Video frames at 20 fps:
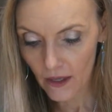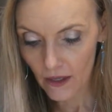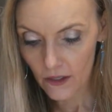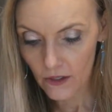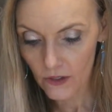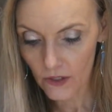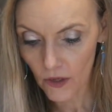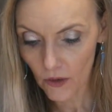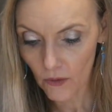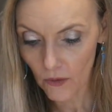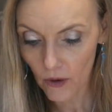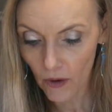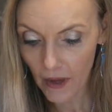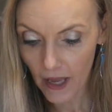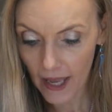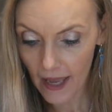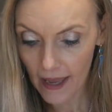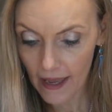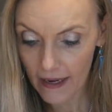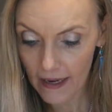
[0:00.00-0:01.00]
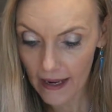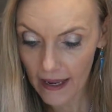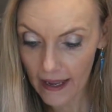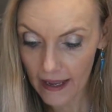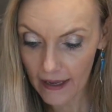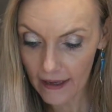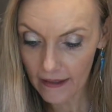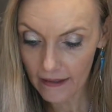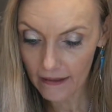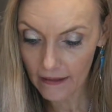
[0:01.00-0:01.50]
So go ahead
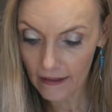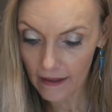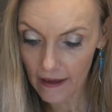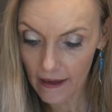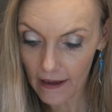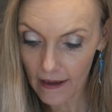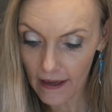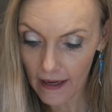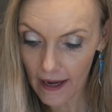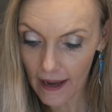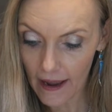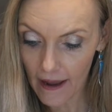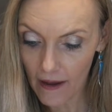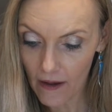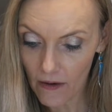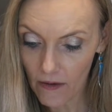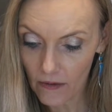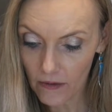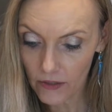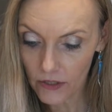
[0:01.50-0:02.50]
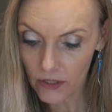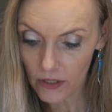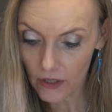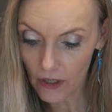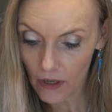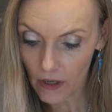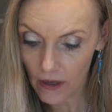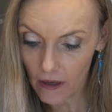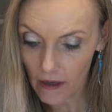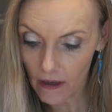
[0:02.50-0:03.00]
and cut out